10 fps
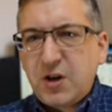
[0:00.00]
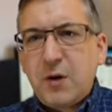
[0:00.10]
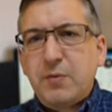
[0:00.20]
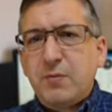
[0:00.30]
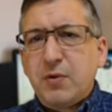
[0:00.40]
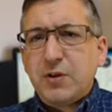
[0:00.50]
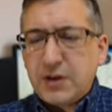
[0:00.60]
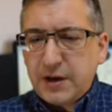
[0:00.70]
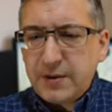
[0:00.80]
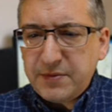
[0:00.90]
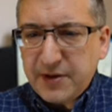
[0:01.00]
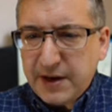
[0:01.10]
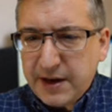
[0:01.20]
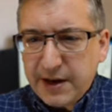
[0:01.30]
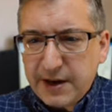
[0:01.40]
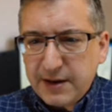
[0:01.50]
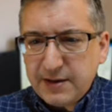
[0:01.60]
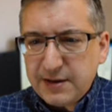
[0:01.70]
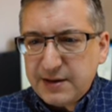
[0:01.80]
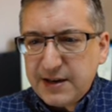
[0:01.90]
a couple more times
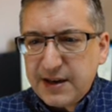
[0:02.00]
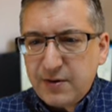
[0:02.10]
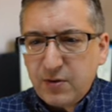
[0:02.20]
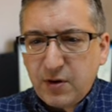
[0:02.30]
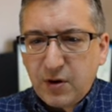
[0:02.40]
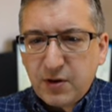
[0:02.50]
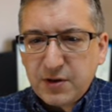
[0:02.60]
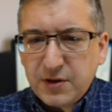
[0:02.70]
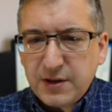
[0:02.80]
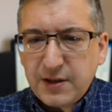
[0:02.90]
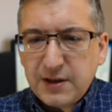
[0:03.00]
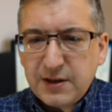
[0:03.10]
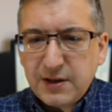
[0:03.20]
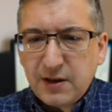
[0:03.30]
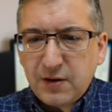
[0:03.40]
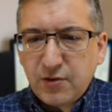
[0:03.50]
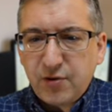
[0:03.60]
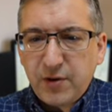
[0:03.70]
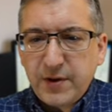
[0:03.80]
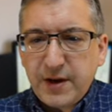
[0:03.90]
and it's now got this little
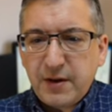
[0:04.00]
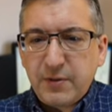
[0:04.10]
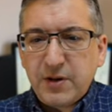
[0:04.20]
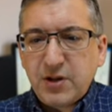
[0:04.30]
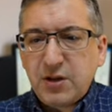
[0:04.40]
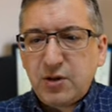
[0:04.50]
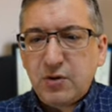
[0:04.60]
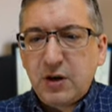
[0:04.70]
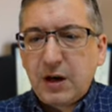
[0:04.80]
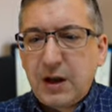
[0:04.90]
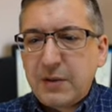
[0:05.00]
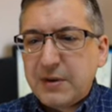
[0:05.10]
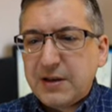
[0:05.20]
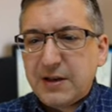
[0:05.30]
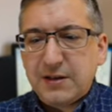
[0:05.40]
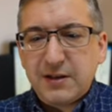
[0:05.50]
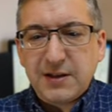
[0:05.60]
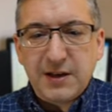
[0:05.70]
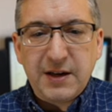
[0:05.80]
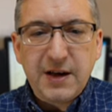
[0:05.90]
control here, which is your climate
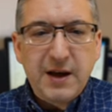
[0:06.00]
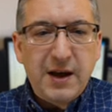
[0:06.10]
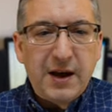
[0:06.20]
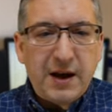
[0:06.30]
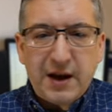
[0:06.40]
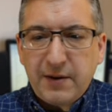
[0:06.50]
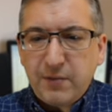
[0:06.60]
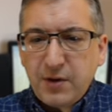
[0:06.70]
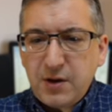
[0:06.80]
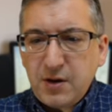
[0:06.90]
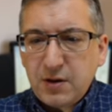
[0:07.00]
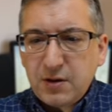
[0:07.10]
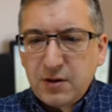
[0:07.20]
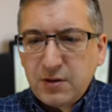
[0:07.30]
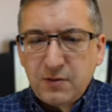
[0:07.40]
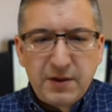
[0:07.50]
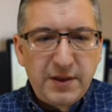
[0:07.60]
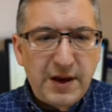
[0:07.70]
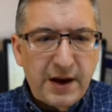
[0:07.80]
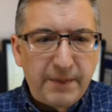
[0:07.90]
entity. And what you can do with
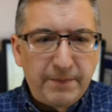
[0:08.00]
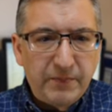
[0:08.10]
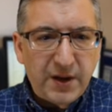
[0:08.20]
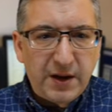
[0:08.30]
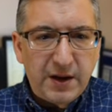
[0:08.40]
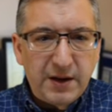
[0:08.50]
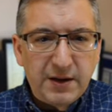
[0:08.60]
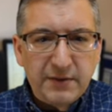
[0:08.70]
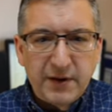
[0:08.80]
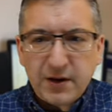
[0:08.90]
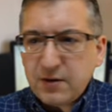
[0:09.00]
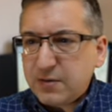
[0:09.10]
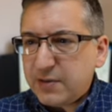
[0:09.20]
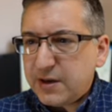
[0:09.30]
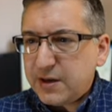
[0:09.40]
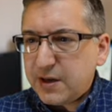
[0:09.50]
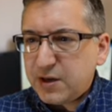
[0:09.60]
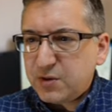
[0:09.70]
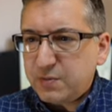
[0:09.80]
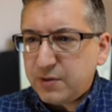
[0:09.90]
that is, if I go to my
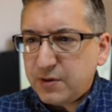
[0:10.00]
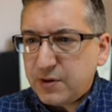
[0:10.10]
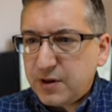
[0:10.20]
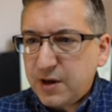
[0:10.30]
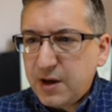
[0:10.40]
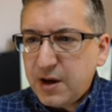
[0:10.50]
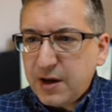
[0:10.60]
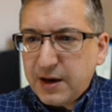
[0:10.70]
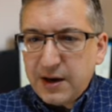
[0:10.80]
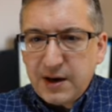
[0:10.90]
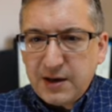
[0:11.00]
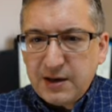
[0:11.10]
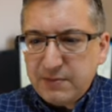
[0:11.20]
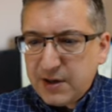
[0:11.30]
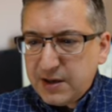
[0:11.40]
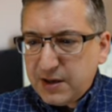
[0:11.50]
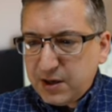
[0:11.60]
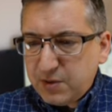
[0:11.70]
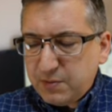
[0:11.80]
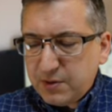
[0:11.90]
dashboard, I can edit my
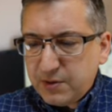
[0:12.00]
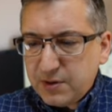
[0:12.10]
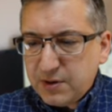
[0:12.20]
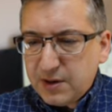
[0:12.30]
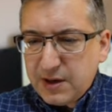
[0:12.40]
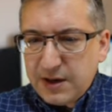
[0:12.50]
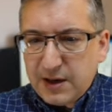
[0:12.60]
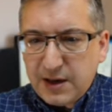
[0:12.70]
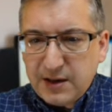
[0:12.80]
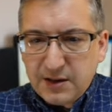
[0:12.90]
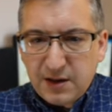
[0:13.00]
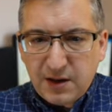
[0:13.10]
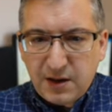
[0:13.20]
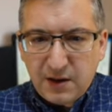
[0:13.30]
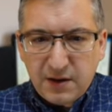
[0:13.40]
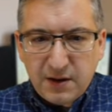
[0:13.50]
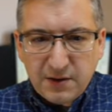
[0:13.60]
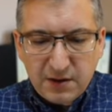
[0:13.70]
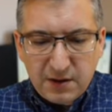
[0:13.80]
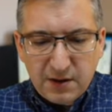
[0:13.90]
dashboard, add a
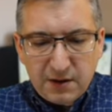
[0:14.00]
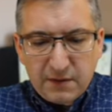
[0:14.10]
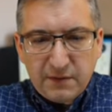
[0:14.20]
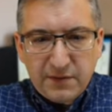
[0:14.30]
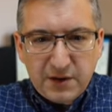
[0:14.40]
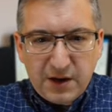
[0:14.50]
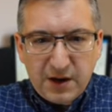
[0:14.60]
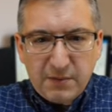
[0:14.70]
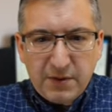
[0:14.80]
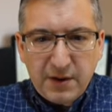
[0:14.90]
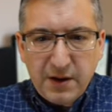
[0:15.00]
card of type